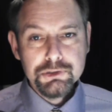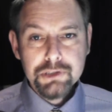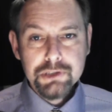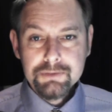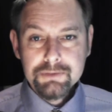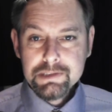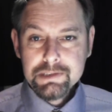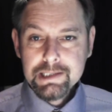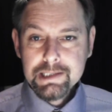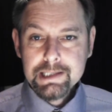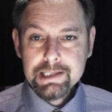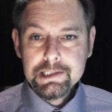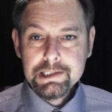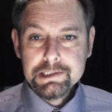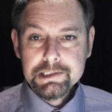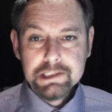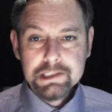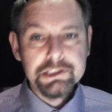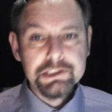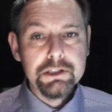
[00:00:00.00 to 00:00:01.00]
Controversy in
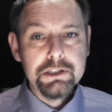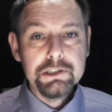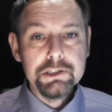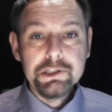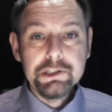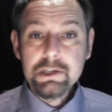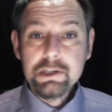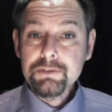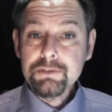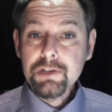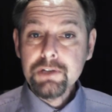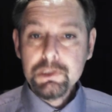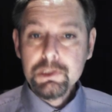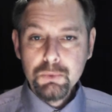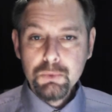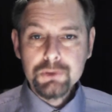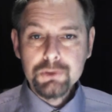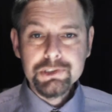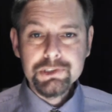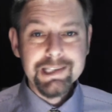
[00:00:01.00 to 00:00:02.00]
the digital universe
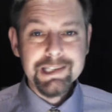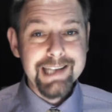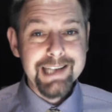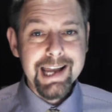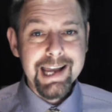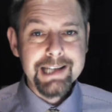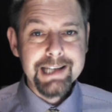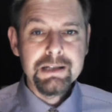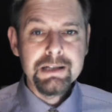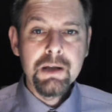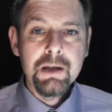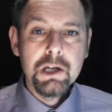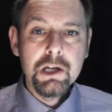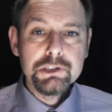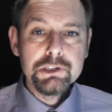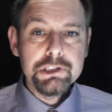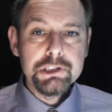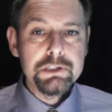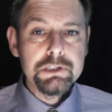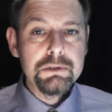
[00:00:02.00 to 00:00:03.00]
once again,
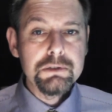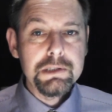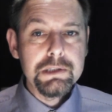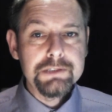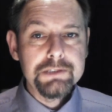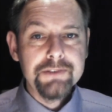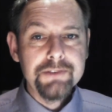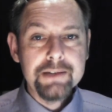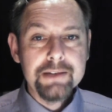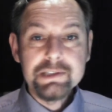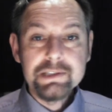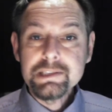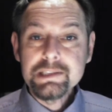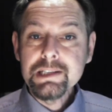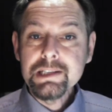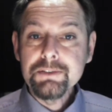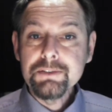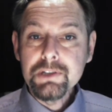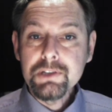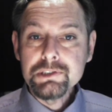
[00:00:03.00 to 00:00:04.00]
Google has found
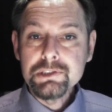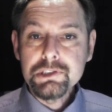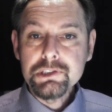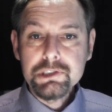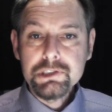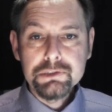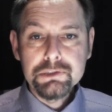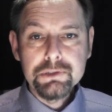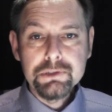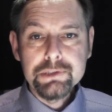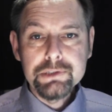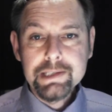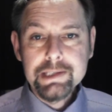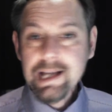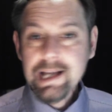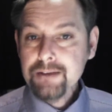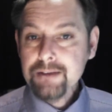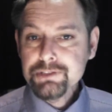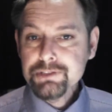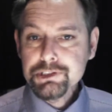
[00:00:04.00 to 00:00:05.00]
itself under
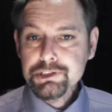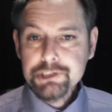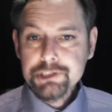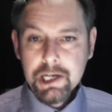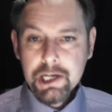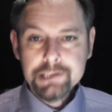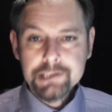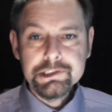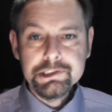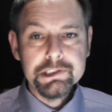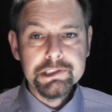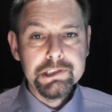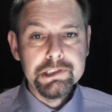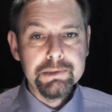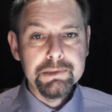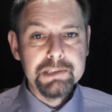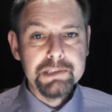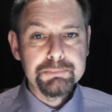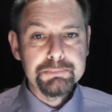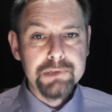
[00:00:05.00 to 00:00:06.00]
scrutiny after changes
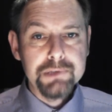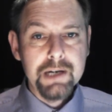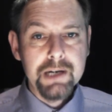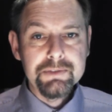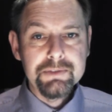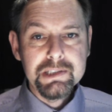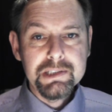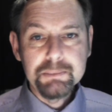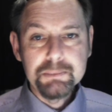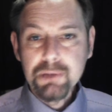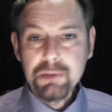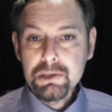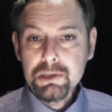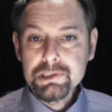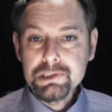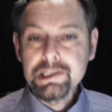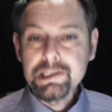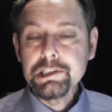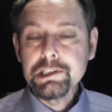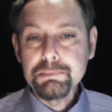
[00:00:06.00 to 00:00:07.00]
to its privacy
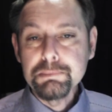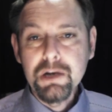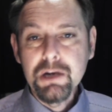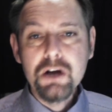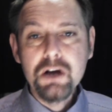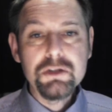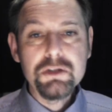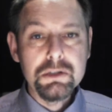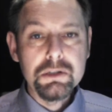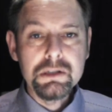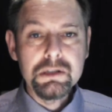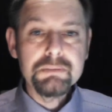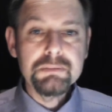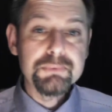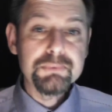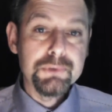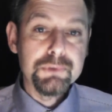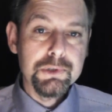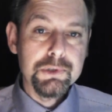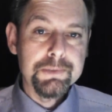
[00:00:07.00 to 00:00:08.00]
policy sparked
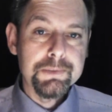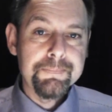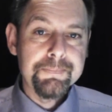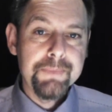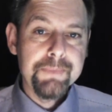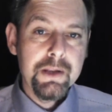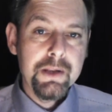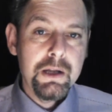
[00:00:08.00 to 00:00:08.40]
uproar.